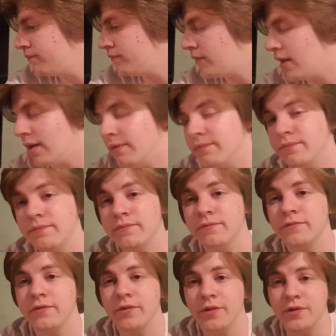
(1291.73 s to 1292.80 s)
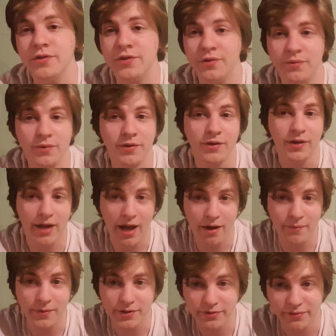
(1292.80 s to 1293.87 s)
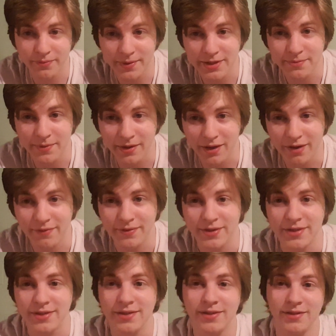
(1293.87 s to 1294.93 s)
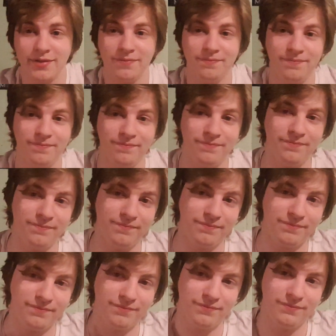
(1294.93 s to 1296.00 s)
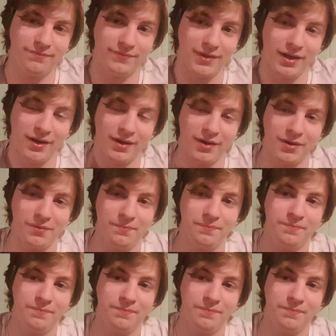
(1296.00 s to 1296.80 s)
Yeah. For those of you wondering how much of a mess my life is, there you go.